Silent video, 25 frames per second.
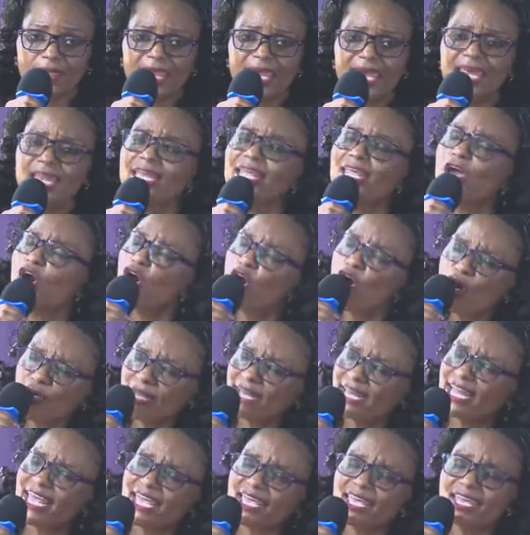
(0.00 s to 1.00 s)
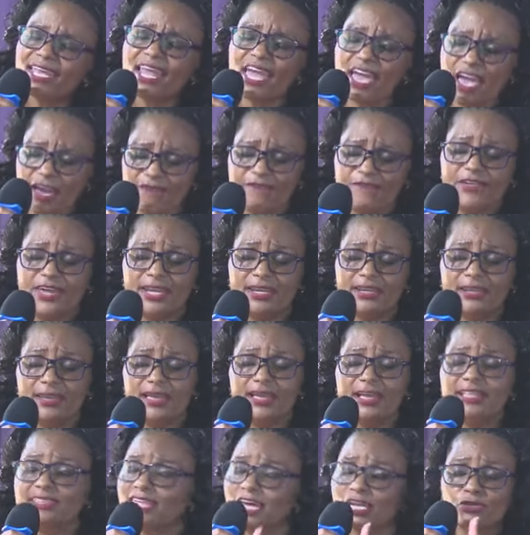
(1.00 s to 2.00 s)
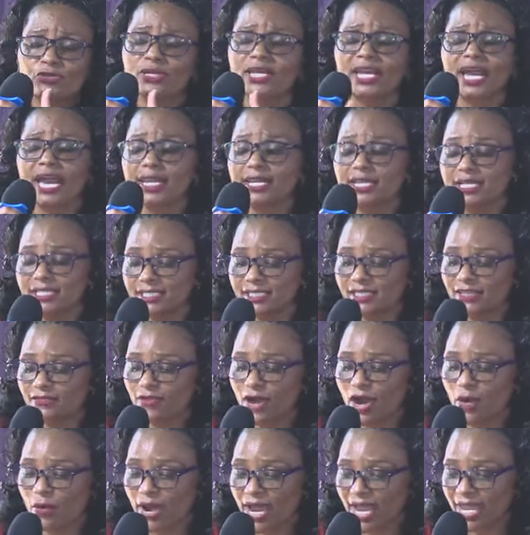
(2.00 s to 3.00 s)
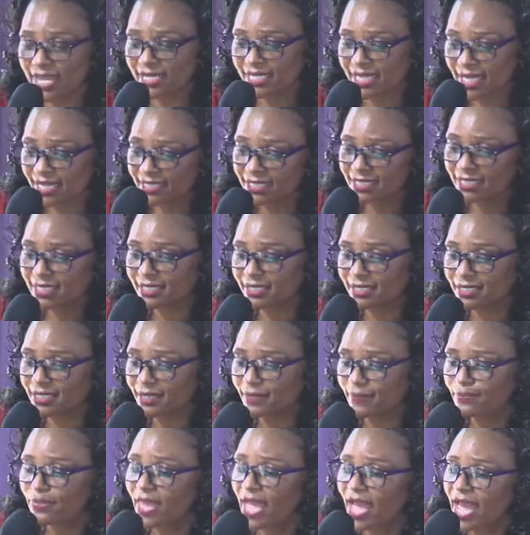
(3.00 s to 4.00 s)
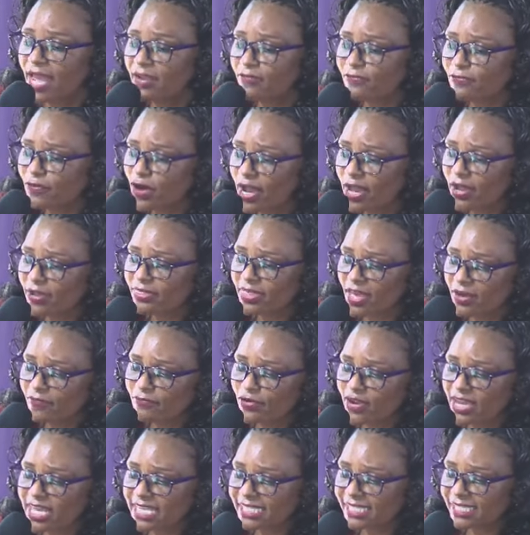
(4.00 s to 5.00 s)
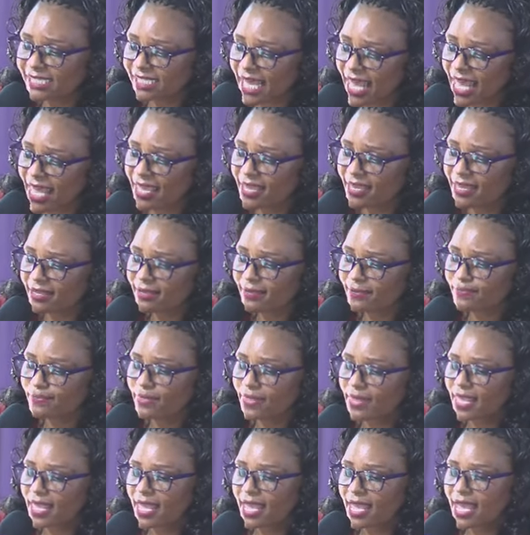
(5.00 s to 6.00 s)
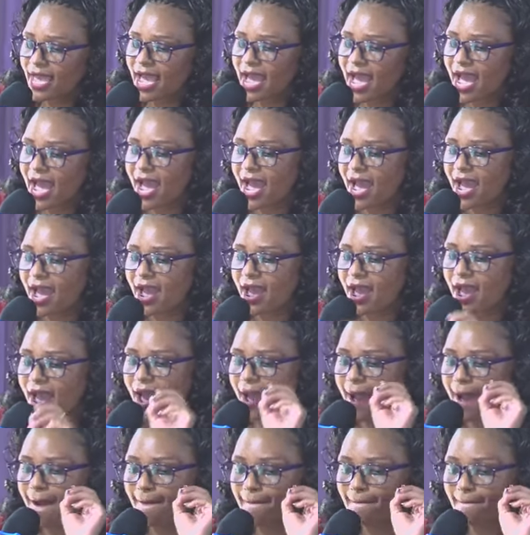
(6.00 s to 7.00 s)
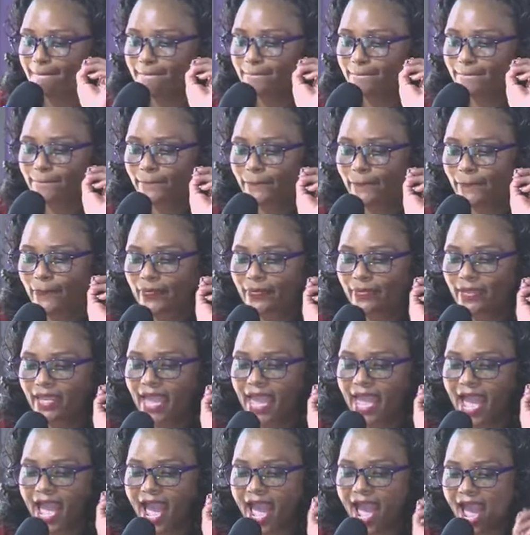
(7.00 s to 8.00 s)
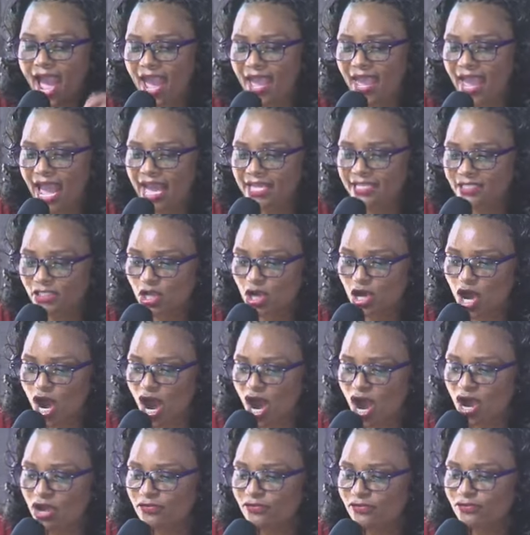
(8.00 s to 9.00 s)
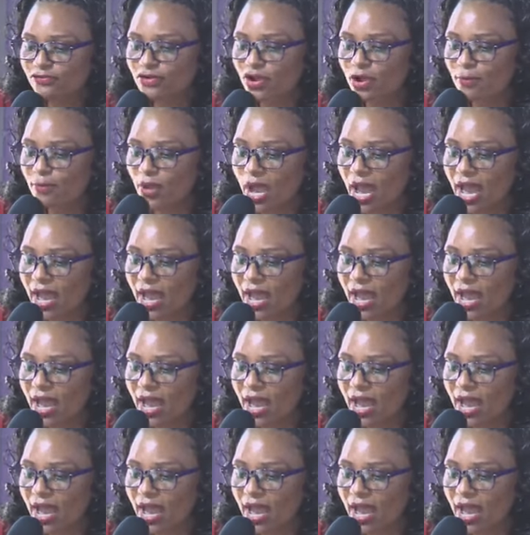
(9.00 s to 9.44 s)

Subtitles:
Ni only in heaven that we can receive our identity. And for, therefore he's saying, I as God from